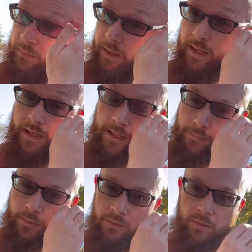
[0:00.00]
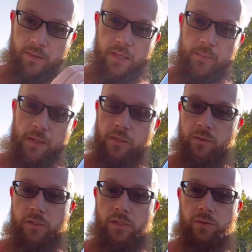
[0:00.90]
I have been thinking about
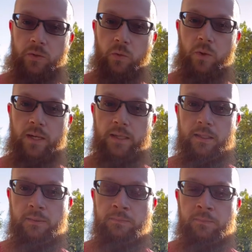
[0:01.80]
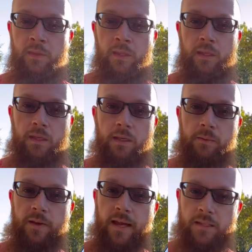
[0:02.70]
doing this for a while. I've
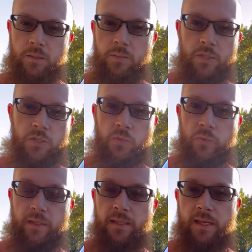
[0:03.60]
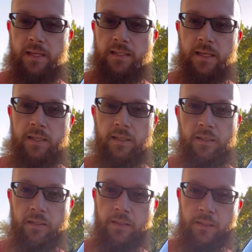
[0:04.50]
had some issues with the
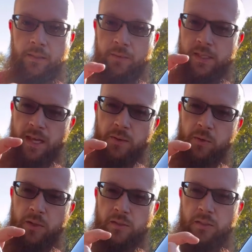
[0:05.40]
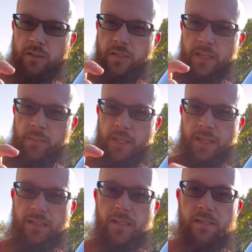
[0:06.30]
antenna because I had one of those little stubby
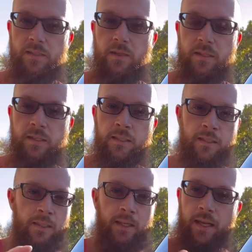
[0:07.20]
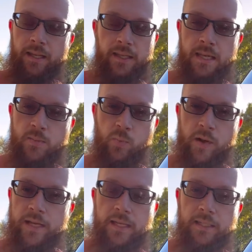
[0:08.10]
antennas on it and they keep
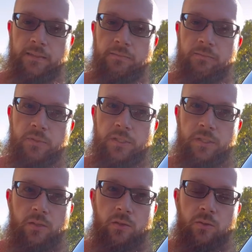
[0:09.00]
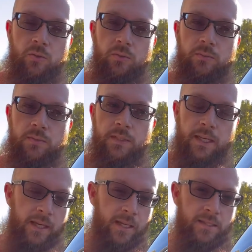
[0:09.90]
breaking, so
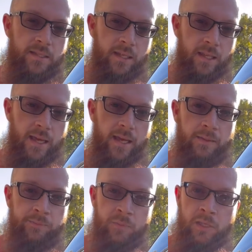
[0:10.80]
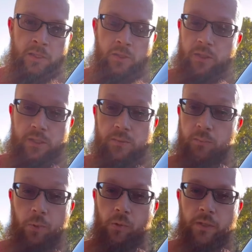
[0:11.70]
kind of got sick of that. So I just
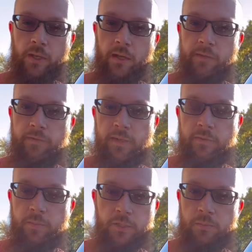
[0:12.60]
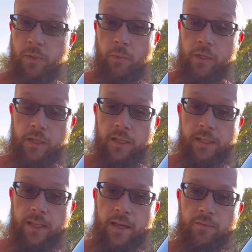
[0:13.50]
pulled it off and I've just been running it like
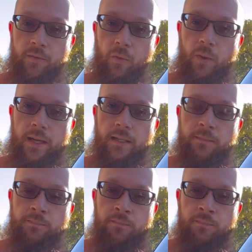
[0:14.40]
that for a while.